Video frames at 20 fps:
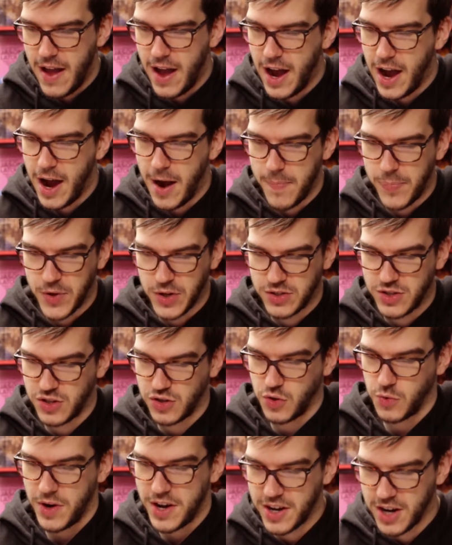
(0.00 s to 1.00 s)
There's this
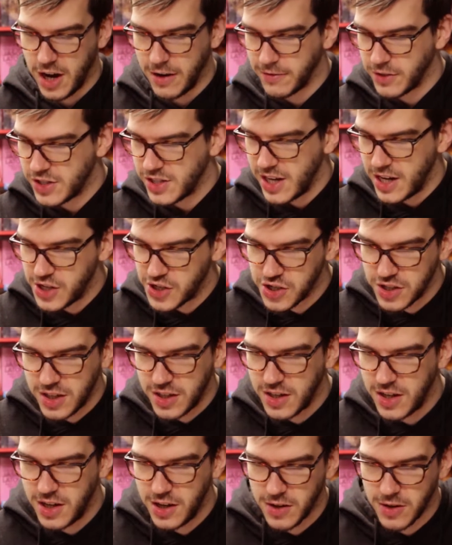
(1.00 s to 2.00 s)
great conversation in
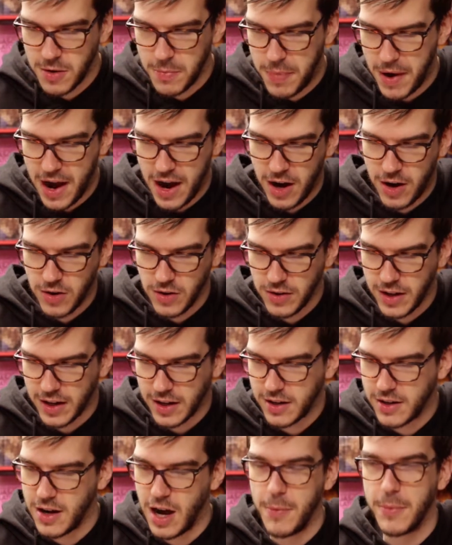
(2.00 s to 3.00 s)
here about
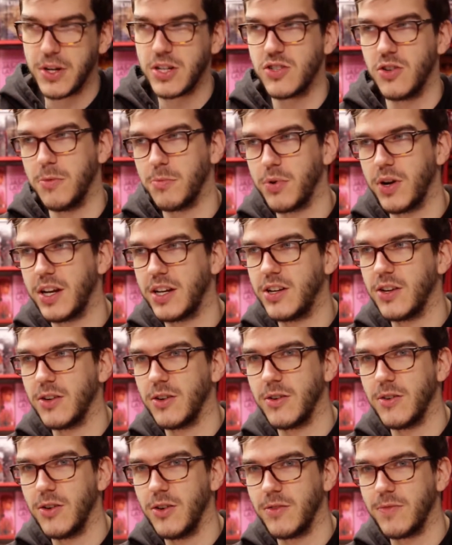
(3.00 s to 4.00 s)
like comics don't break
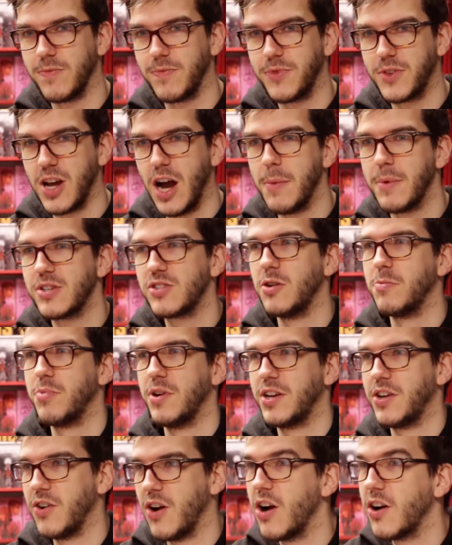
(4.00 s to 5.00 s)
your
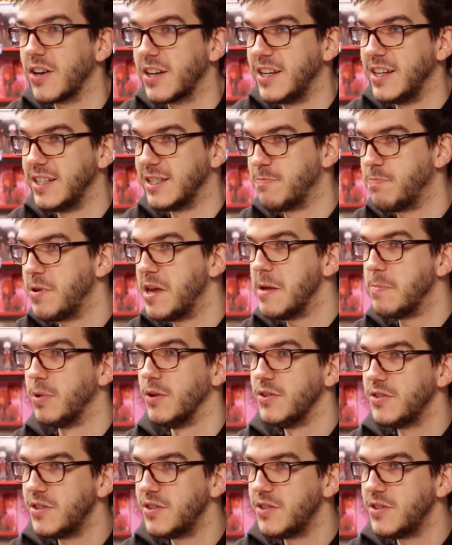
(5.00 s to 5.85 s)
heart, kids, people